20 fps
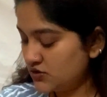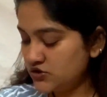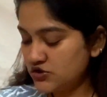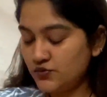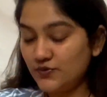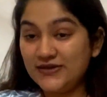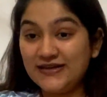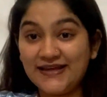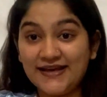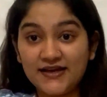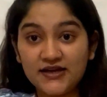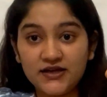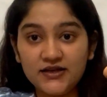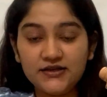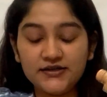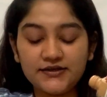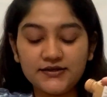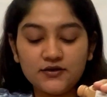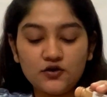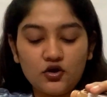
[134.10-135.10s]
So we'll take a
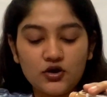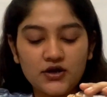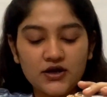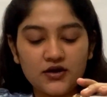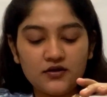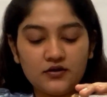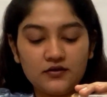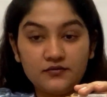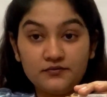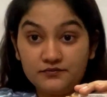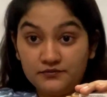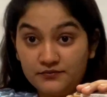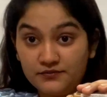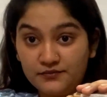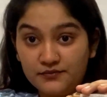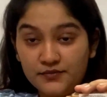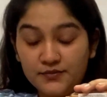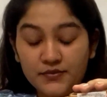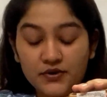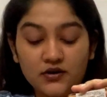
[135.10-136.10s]
little on
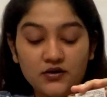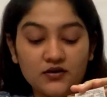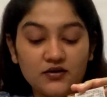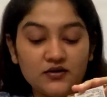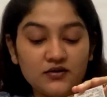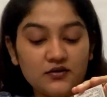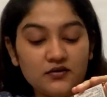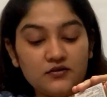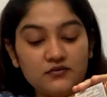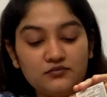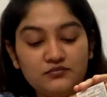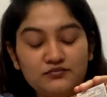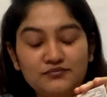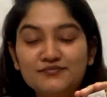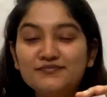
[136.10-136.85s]
our